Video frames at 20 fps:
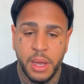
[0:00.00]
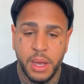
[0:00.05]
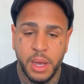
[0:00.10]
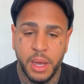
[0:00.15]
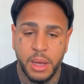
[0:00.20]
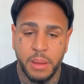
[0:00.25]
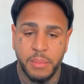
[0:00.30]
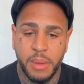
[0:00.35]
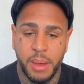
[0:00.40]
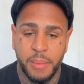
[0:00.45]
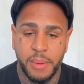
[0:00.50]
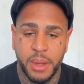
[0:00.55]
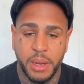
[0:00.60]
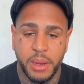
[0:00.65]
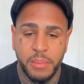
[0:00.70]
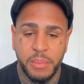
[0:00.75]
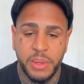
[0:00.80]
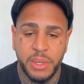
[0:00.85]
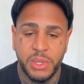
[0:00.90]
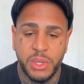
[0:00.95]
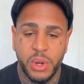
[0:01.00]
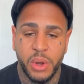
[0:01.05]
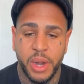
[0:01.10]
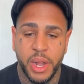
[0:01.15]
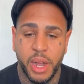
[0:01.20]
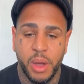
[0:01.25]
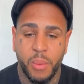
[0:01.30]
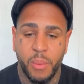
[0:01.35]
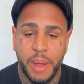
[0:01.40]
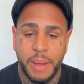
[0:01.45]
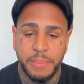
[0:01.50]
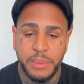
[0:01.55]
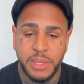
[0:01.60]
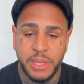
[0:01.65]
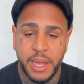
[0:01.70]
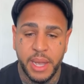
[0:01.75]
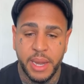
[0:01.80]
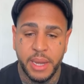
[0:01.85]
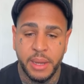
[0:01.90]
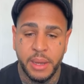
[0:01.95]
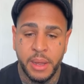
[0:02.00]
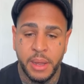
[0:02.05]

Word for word: Um, I'm gonna be starting a website,